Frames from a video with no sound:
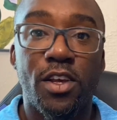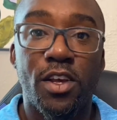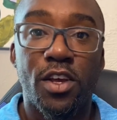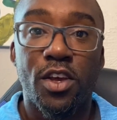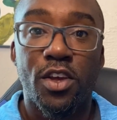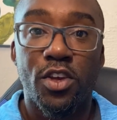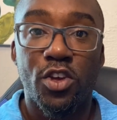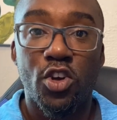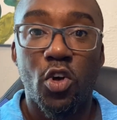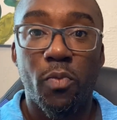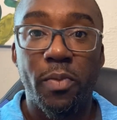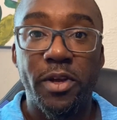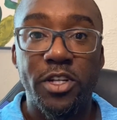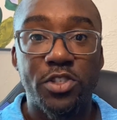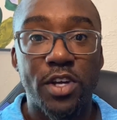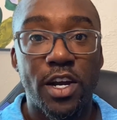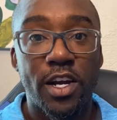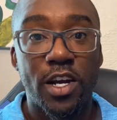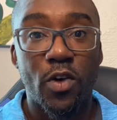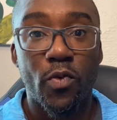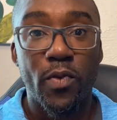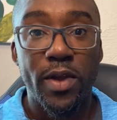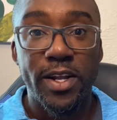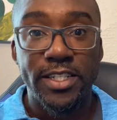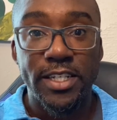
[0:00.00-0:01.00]
You'll be trying to
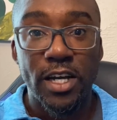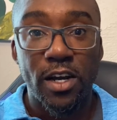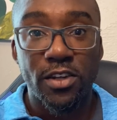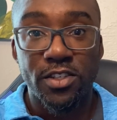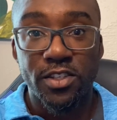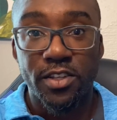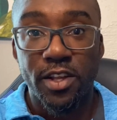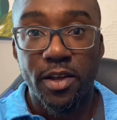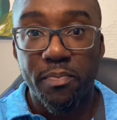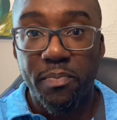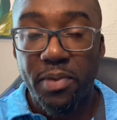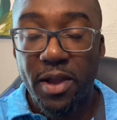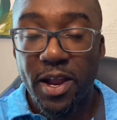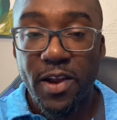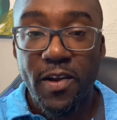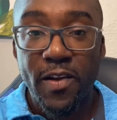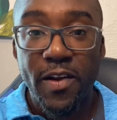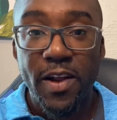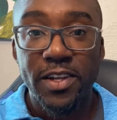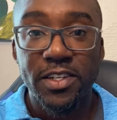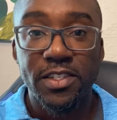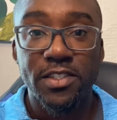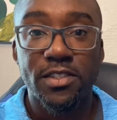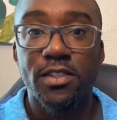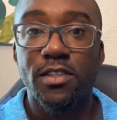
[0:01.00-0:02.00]
reach out to their
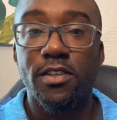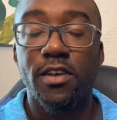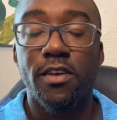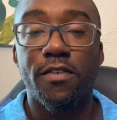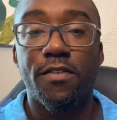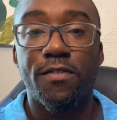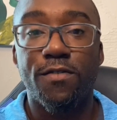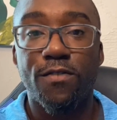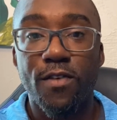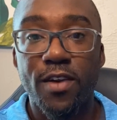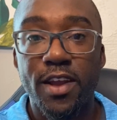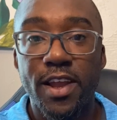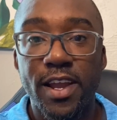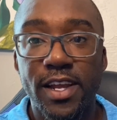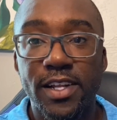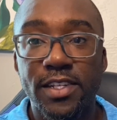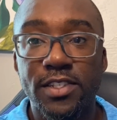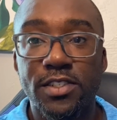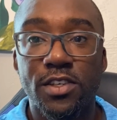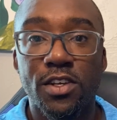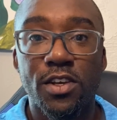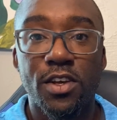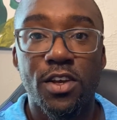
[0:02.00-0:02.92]
parents, to their friends.